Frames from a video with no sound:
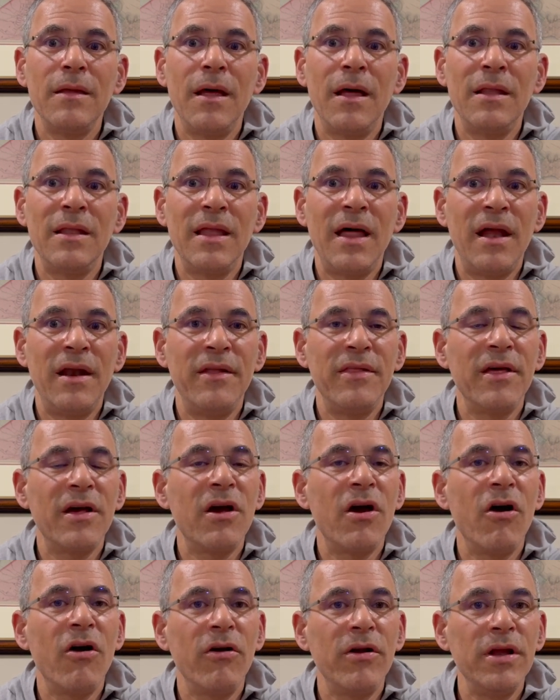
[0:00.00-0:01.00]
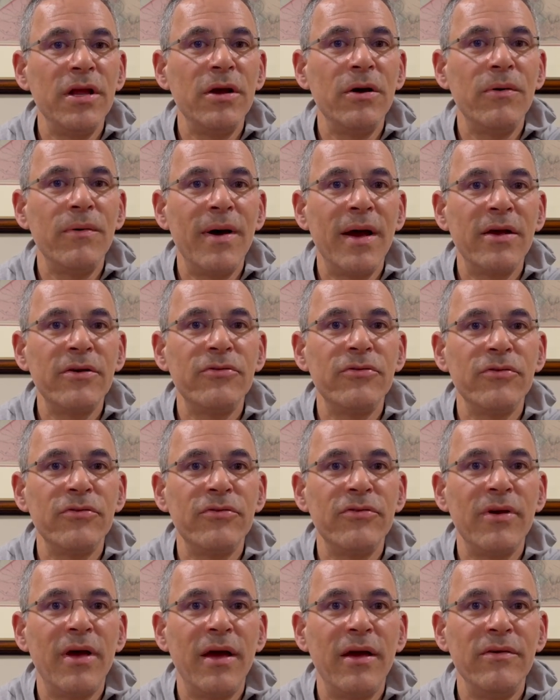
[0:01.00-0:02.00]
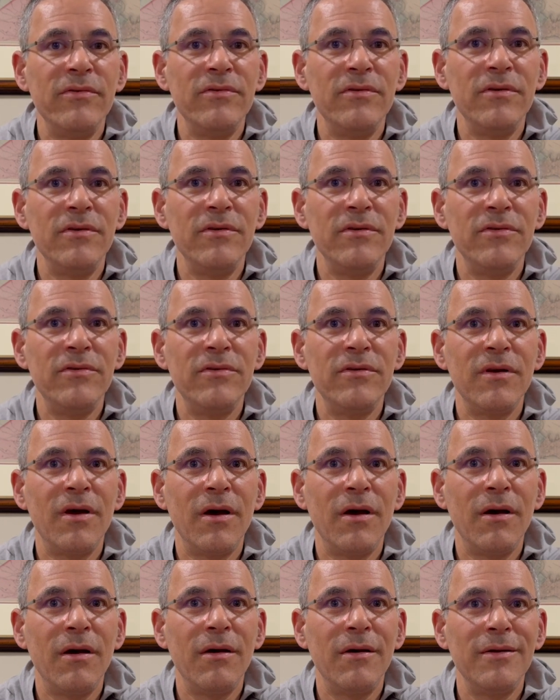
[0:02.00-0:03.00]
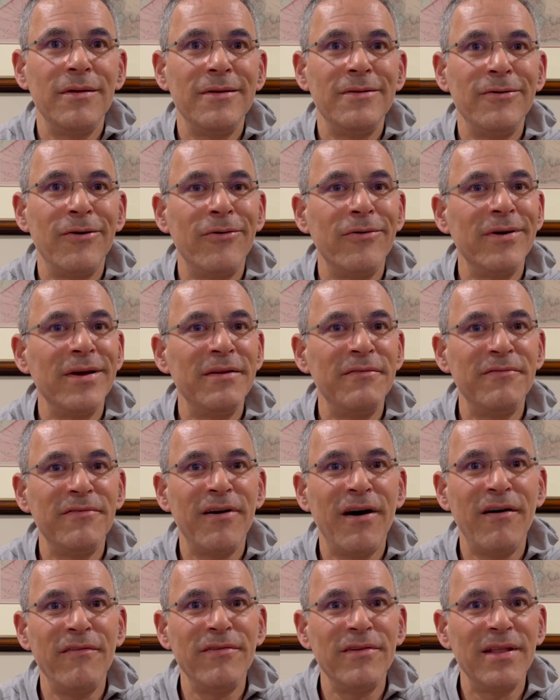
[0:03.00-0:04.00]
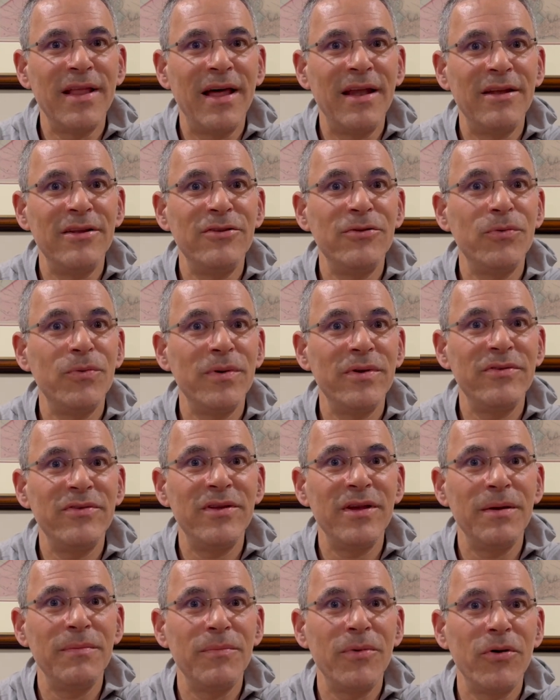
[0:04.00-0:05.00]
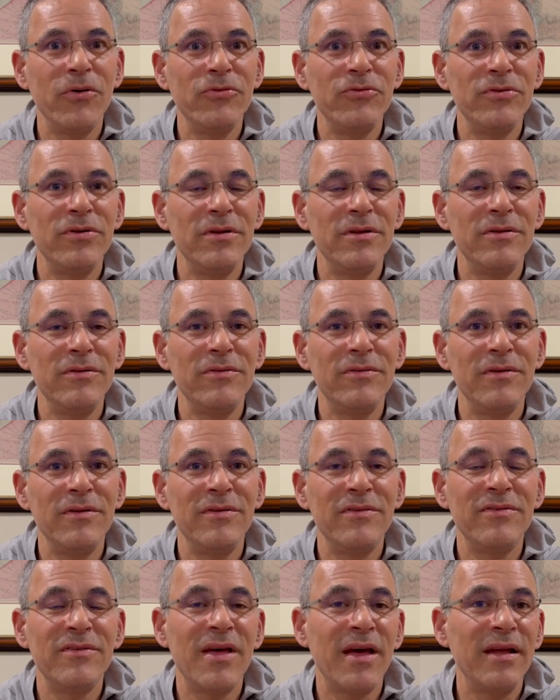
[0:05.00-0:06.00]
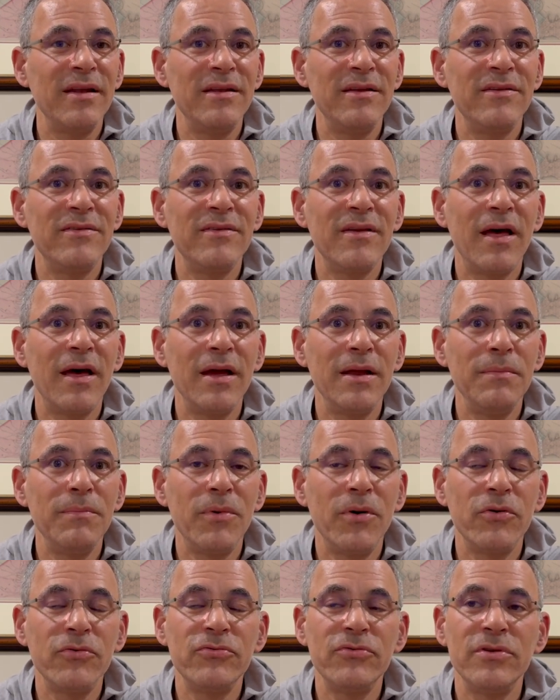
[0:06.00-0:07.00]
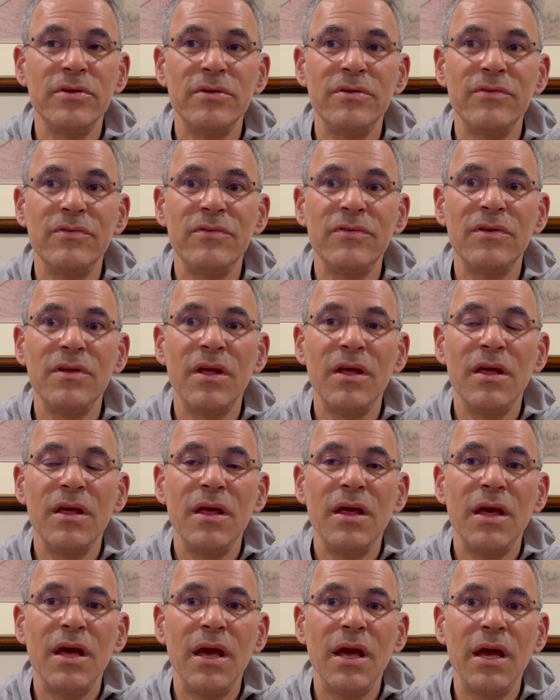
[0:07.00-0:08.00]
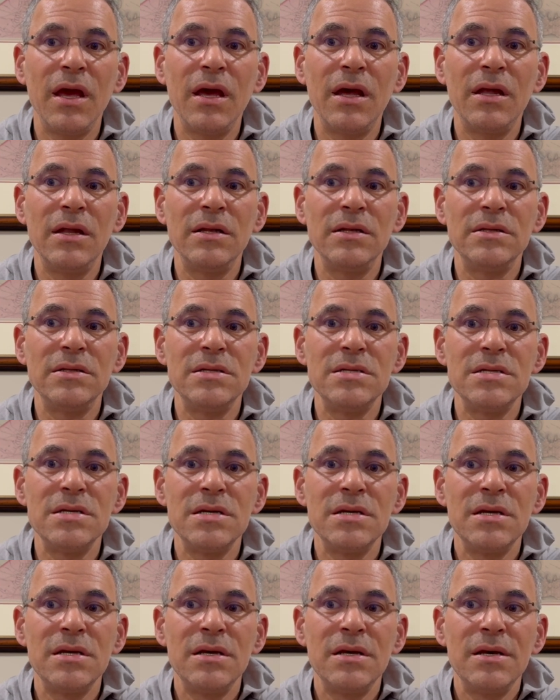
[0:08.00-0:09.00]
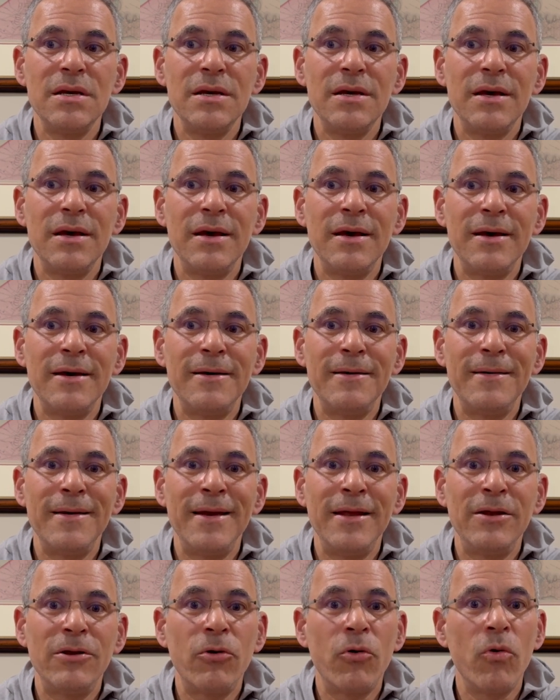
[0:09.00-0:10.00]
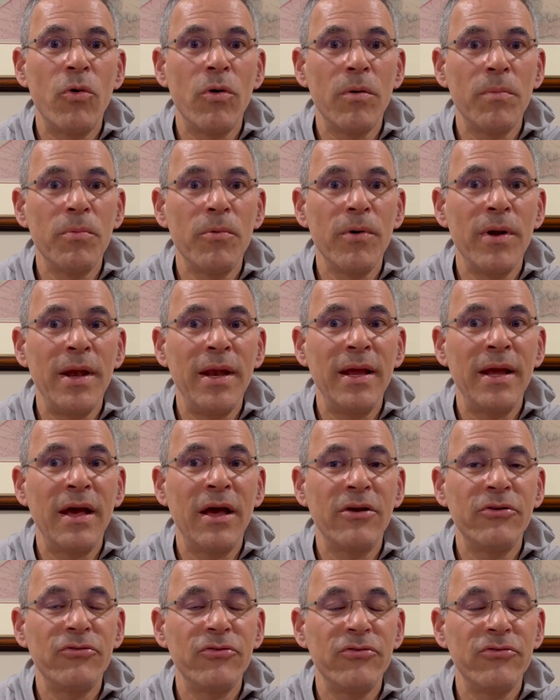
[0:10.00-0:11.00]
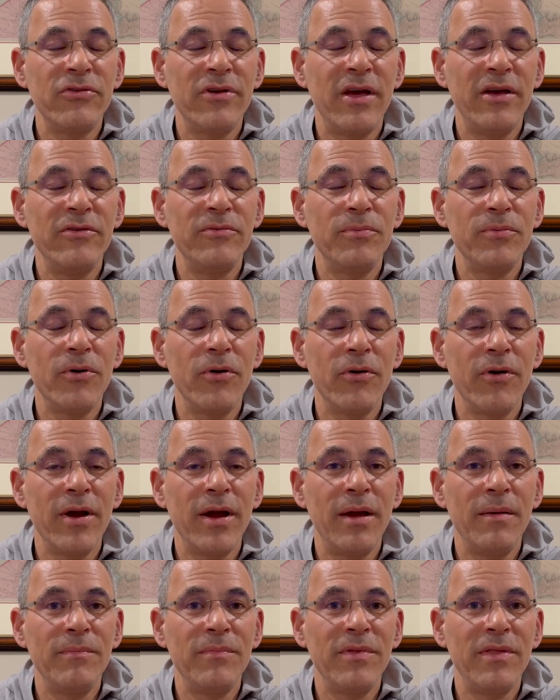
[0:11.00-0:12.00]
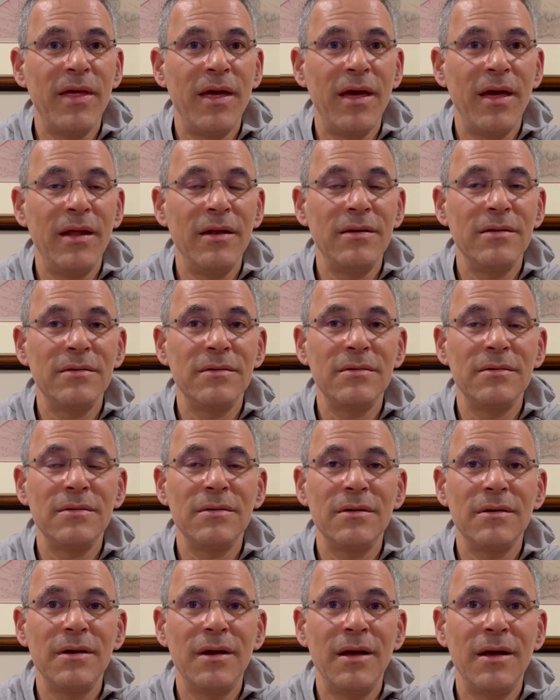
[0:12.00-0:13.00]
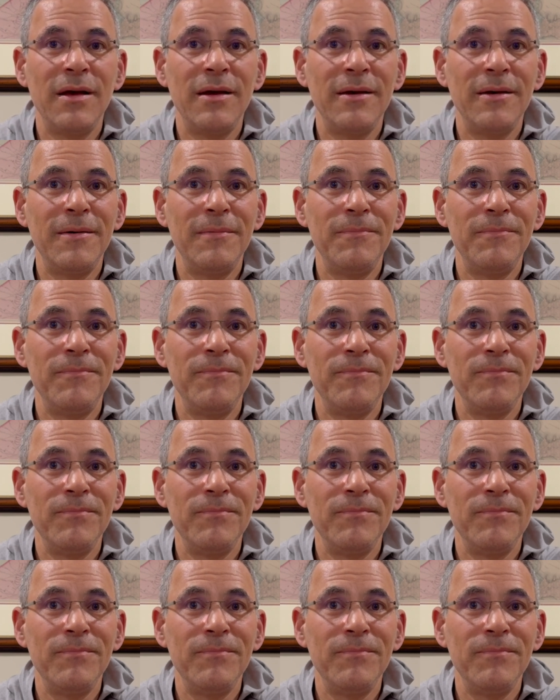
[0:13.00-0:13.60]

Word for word: a lot of the cardio exercises uh, don't involve a lot of twisting motions and side to side motions and uh, incorporating exercise program that um,